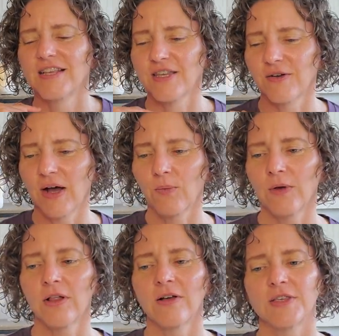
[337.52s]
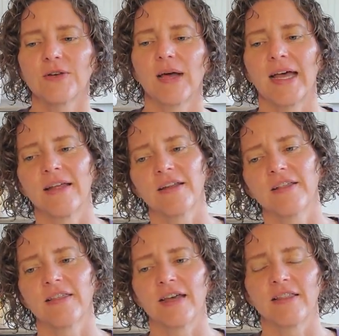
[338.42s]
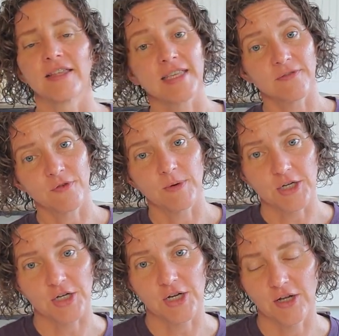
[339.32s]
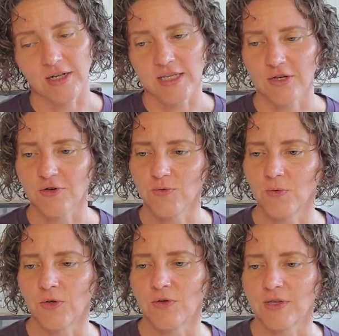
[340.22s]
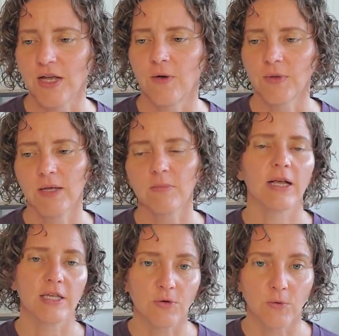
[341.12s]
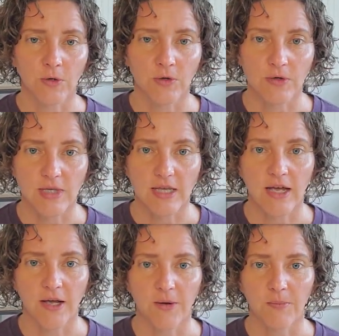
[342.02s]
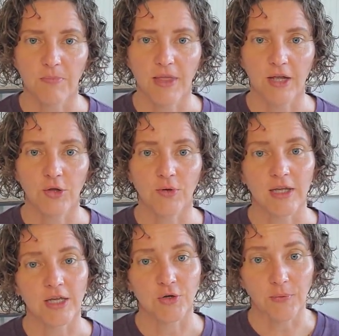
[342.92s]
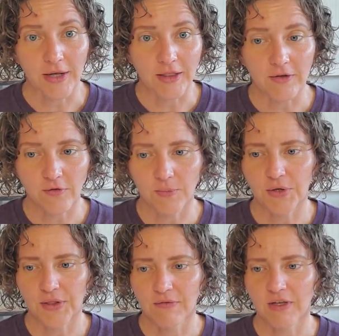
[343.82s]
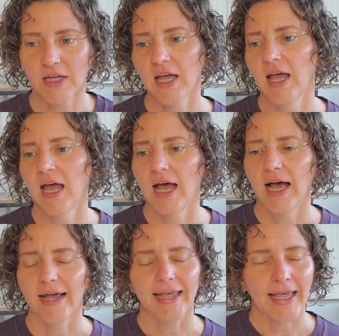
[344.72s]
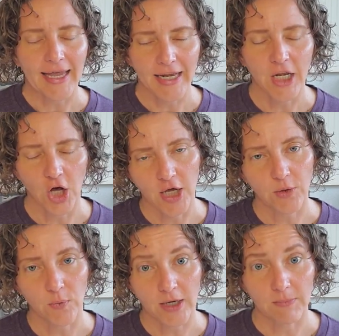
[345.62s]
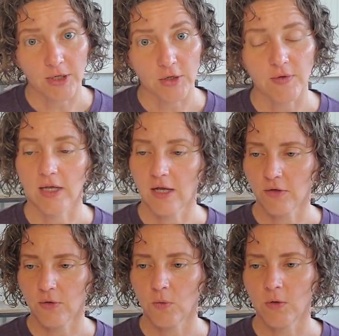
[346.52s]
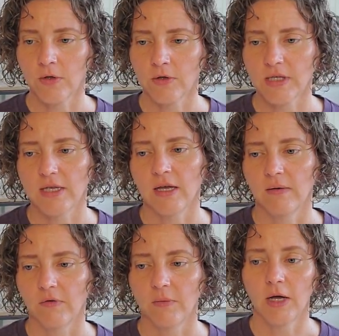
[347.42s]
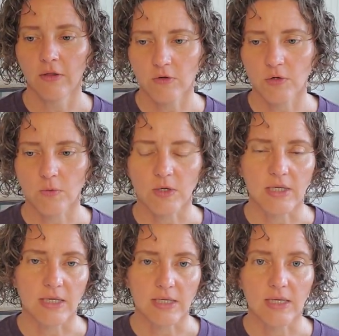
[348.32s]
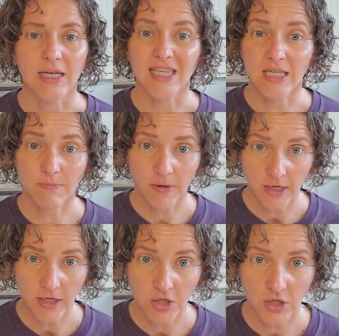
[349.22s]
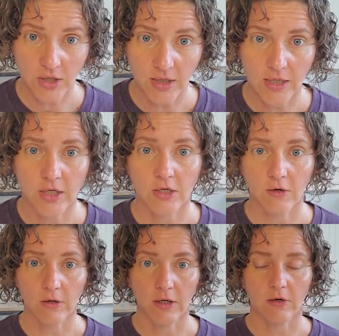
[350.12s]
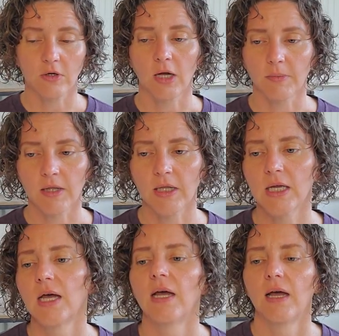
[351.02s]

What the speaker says: So I will also add that this information on essential oils only applies to oils that you can get directly from Young Living. I cannot recommend using other oils from other sources, especially internally or topically,